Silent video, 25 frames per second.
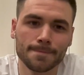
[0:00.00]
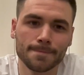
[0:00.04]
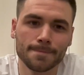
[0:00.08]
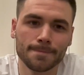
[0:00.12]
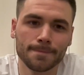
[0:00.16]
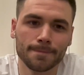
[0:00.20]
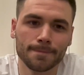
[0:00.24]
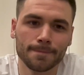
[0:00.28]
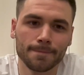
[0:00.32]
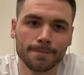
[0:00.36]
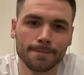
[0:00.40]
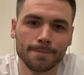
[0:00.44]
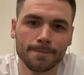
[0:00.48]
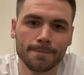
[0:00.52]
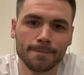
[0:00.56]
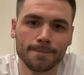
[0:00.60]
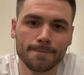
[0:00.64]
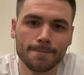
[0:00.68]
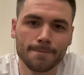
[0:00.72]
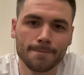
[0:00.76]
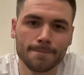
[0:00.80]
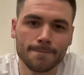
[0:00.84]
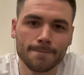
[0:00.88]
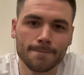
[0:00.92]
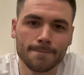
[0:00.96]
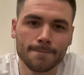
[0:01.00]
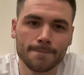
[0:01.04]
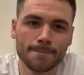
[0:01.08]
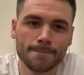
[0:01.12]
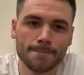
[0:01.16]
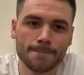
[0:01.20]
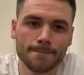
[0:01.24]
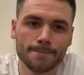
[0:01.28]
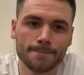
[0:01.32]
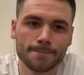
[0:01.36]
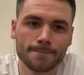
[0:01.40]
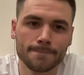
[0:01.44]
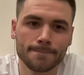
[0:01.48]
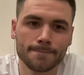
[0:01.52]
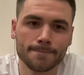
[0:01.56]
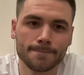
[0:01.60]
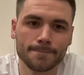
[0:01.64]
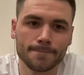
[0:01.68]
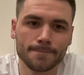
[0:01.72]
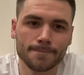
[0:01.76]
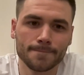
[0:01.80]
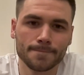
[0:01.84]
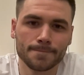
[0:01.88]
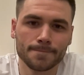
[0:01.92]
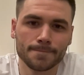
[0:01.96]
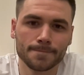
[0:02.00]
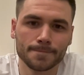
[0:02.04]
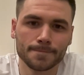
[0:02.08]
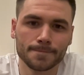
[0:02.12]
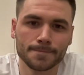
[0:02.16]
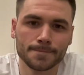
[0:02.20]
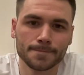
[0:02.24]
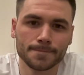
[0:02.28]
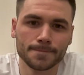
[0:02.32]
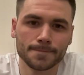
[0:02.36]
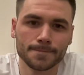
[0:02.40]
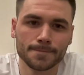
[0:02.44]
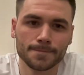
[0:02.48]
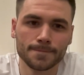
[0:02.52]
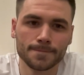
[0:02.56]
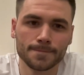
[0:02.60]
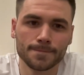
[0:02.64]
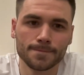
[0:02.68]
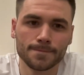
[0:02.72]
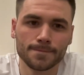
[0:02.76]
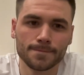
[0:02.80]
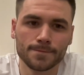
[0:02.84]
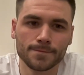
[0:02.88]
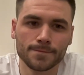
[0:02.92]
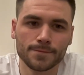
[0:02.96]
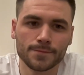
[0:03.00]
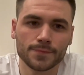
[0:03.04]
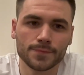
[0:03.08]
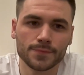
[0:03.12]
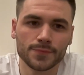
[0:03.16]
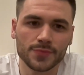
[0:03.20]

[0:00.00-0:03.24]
(not speaking)